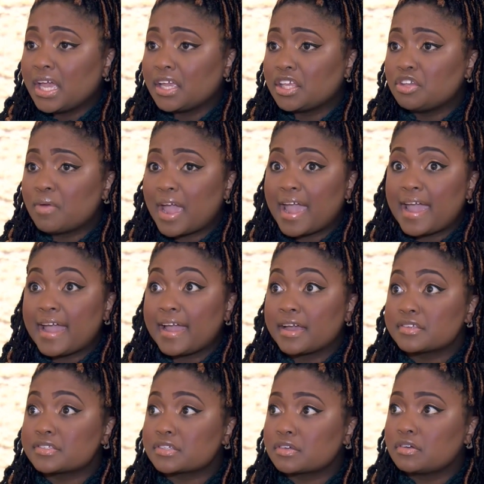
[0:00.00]
And you
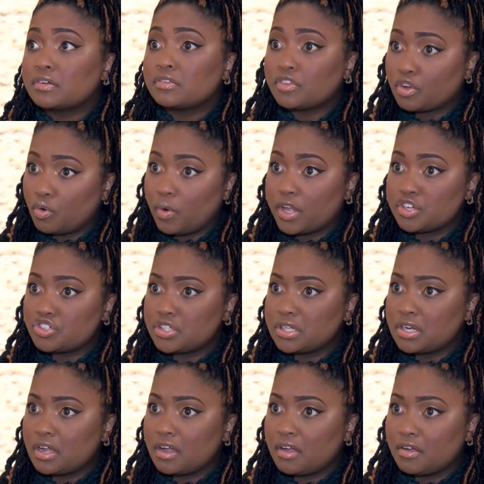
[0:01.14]
ask the
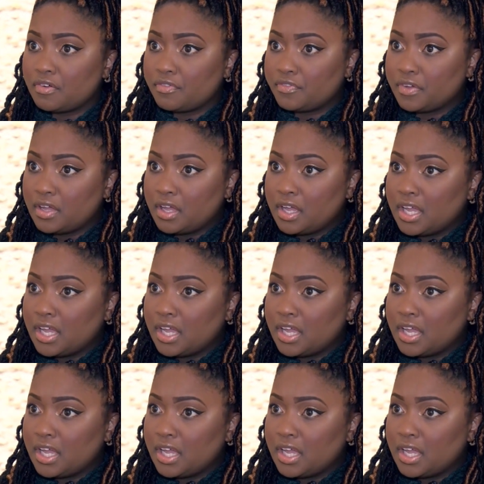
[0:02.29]
question of,